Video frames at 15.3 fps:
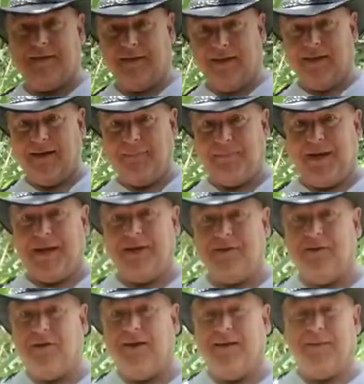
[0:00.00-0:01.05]
the Island Man,
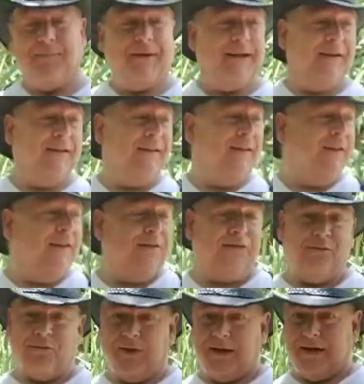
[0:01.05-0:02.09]
your Island Man,
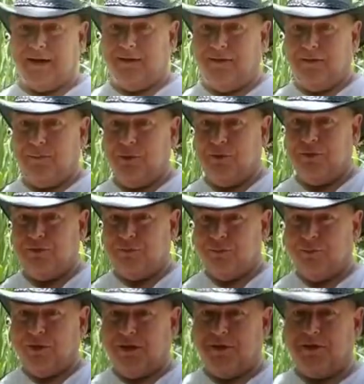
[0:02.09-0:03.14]
straight out of the bush,
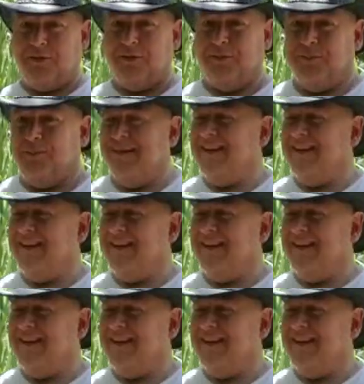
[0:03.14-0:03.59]
bringing you